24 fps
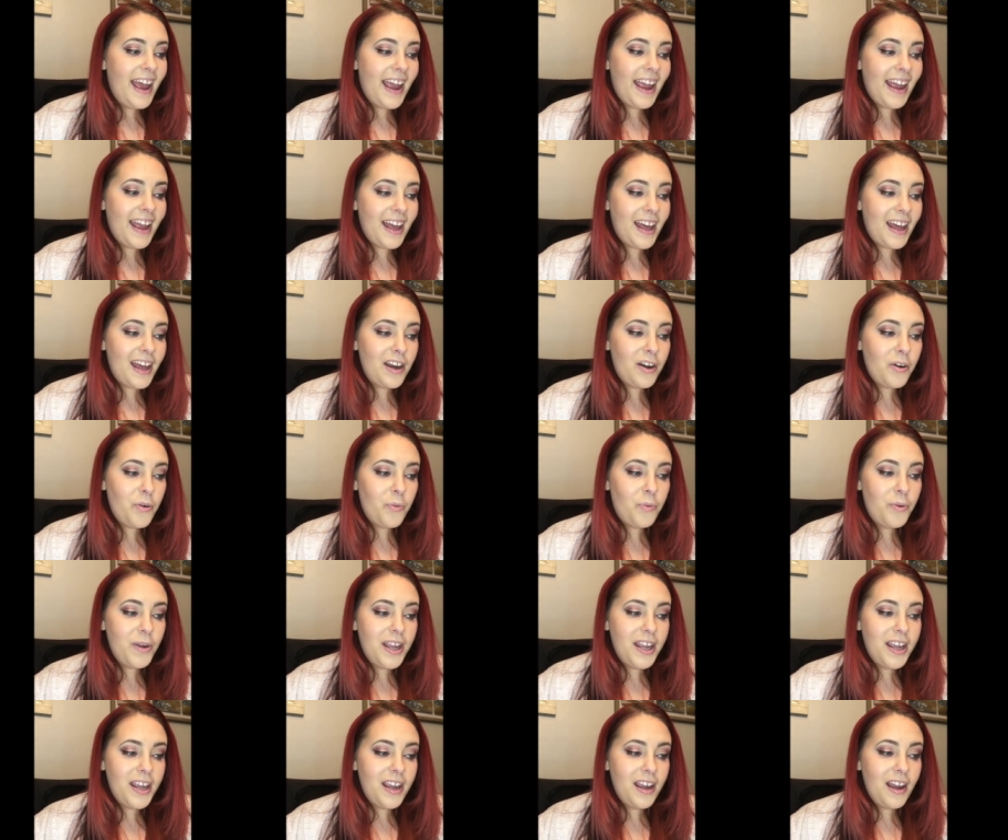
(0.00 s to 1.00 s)
And
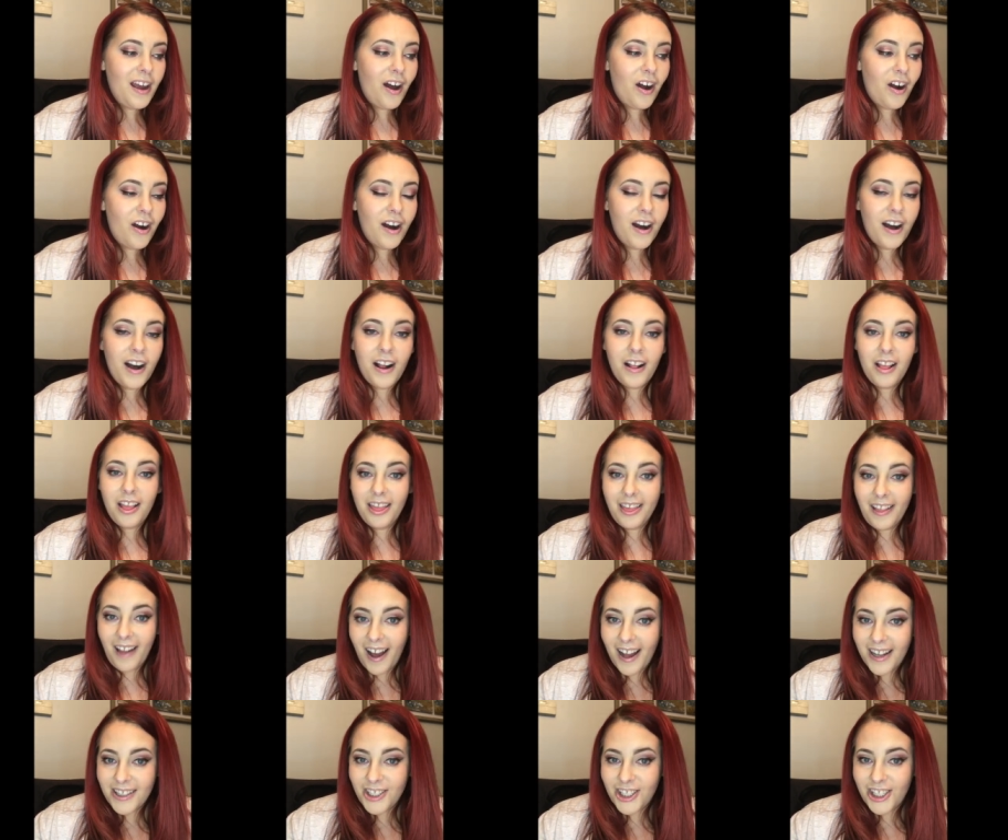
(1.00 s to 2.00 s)
we are
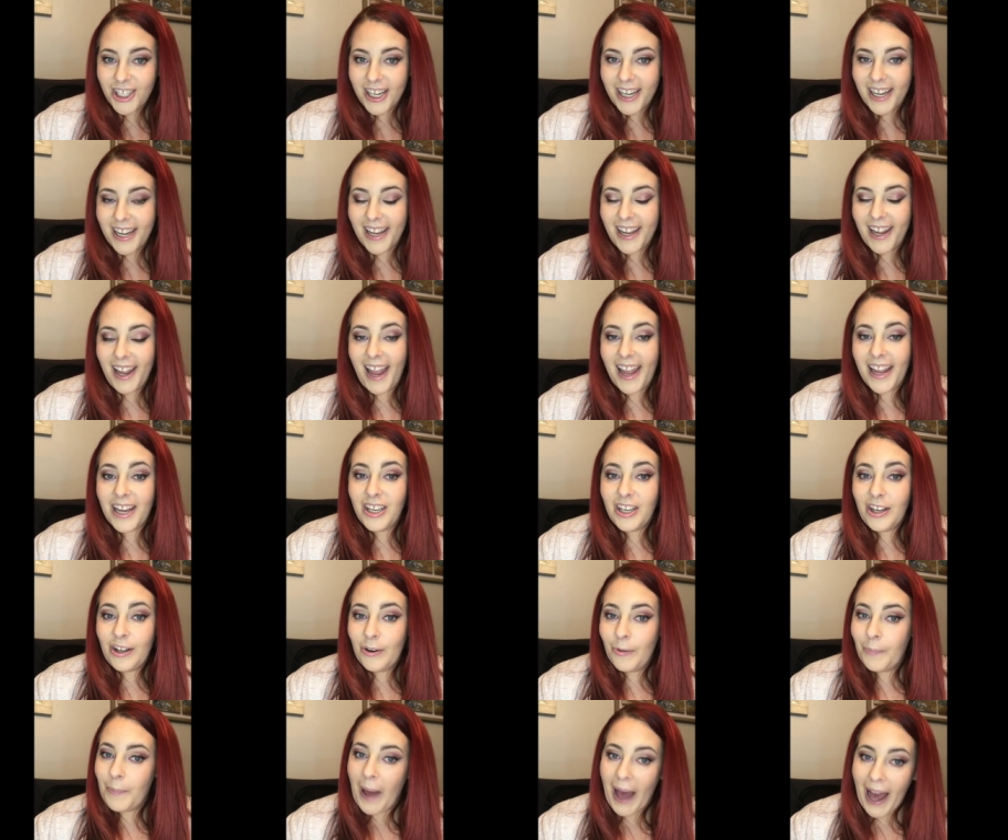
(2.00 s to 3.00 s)
launching a
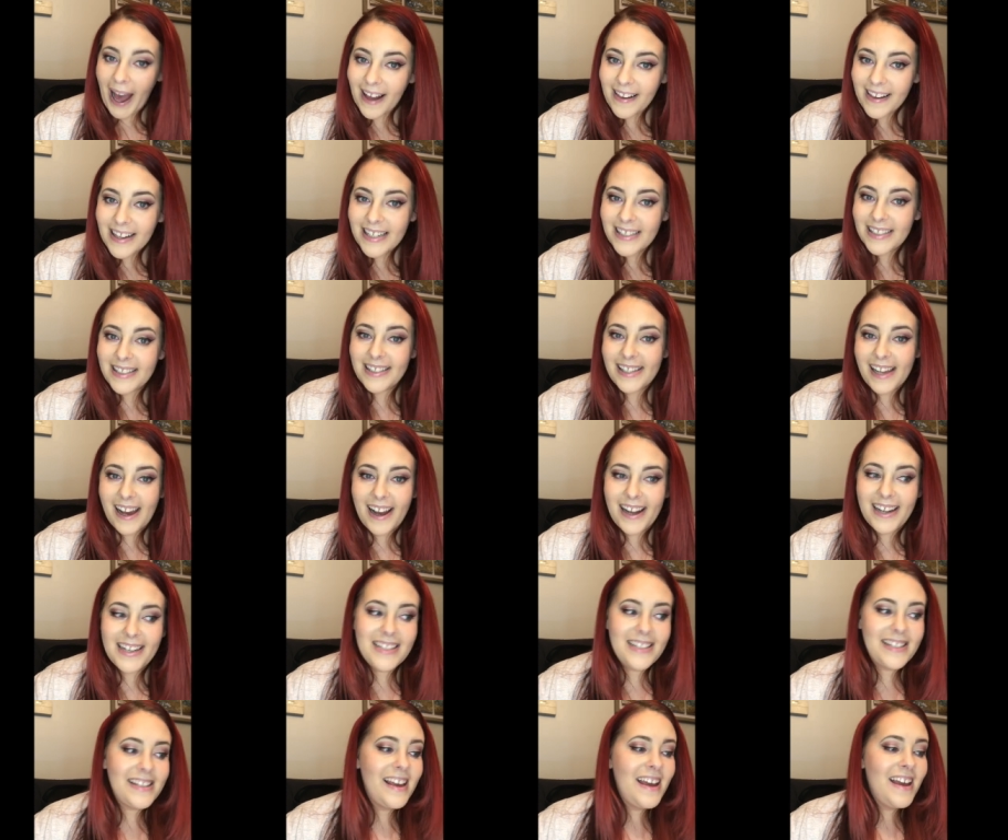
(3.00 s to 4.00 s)
new palette
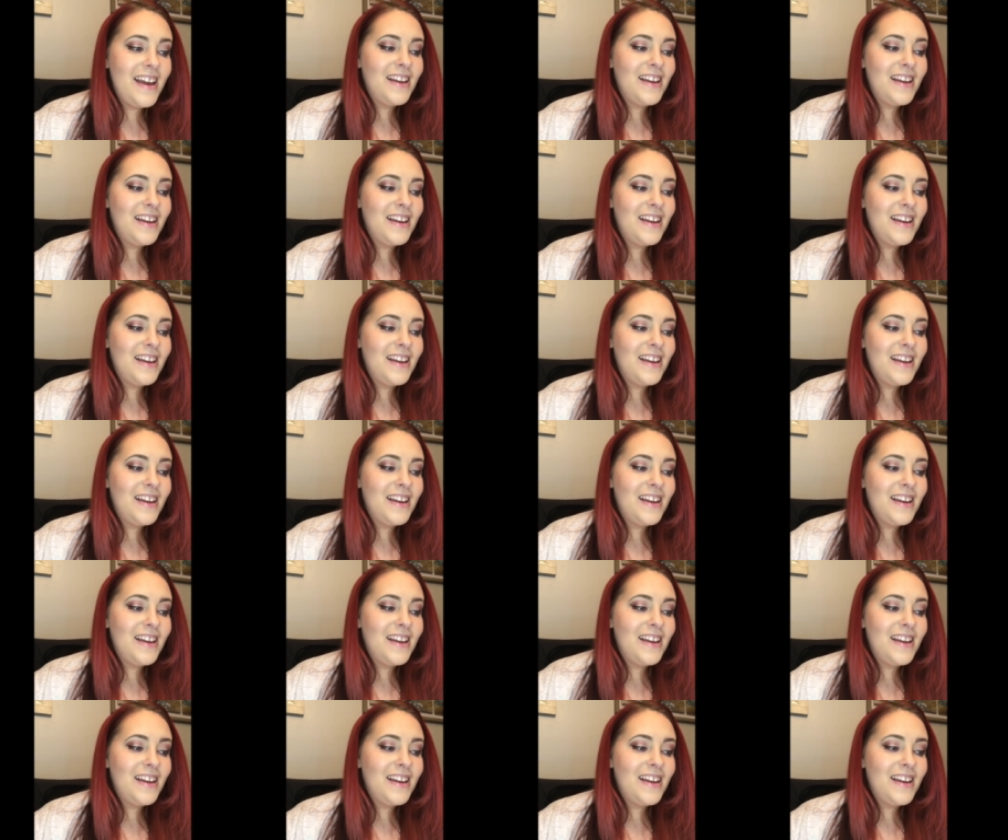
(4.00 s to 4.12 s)
size.